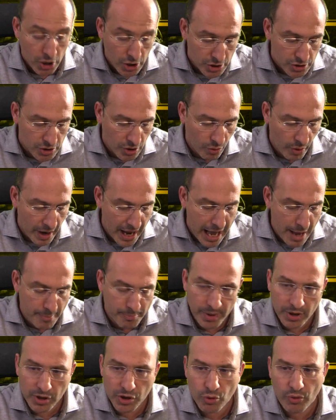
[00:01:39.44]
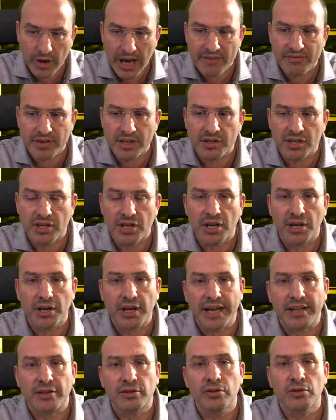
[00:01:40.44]
So Apple, you have it here
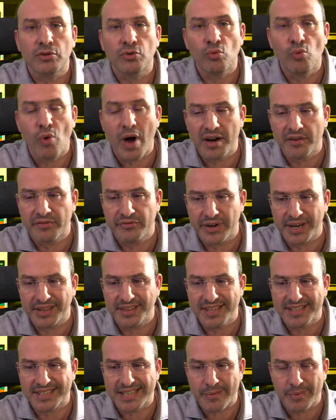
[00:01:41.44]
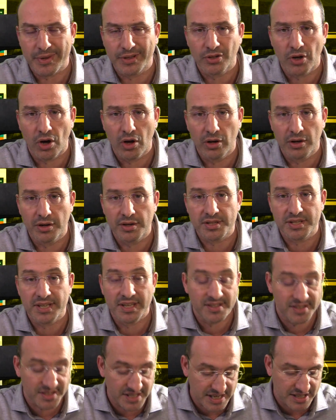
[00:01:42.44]
at one hundred thirty-seven dollars
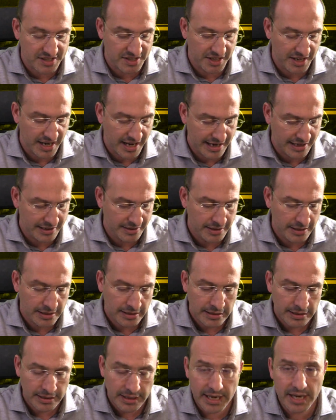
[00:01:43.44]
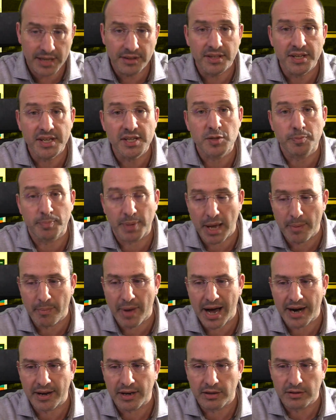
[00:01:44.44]
and sixty-nine cents and is
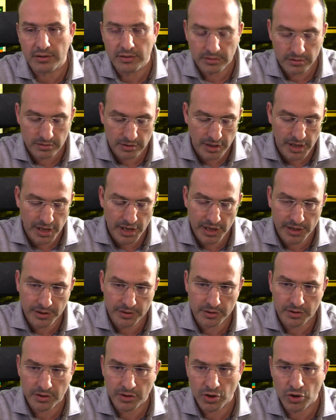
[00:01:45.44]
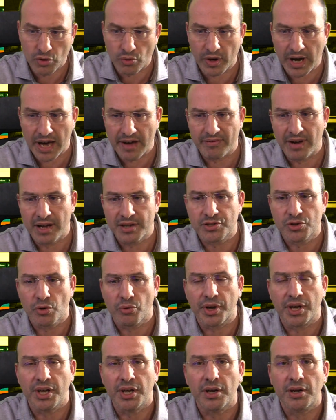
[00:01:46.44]
pre-market, and you have also
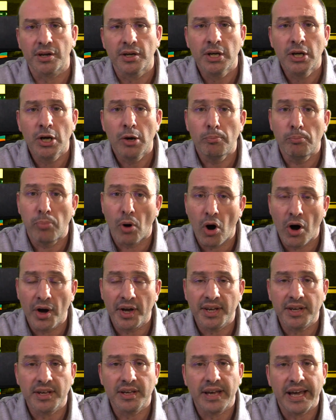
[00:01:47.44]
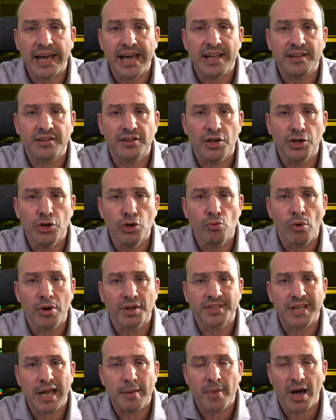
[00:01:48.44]
here Boeing at a new
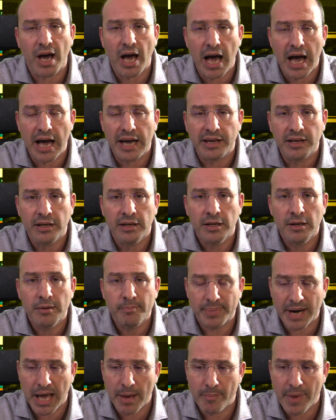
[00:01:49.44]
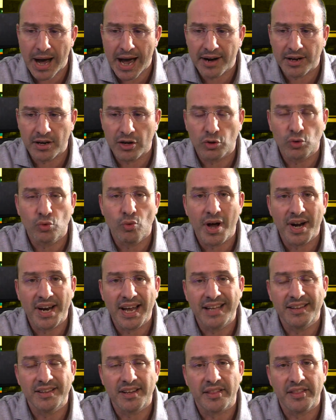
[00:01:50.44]
all-time high, pre-market one
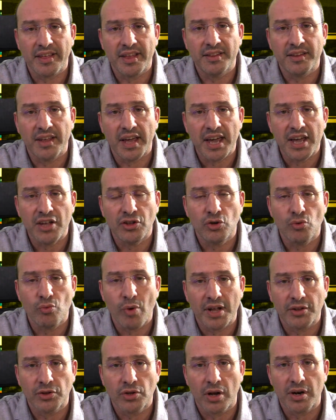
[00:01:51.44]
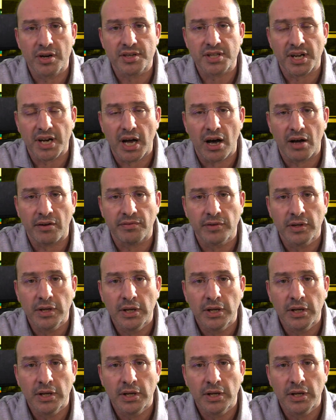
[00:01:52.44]
hundred eighty-one dollars and a half.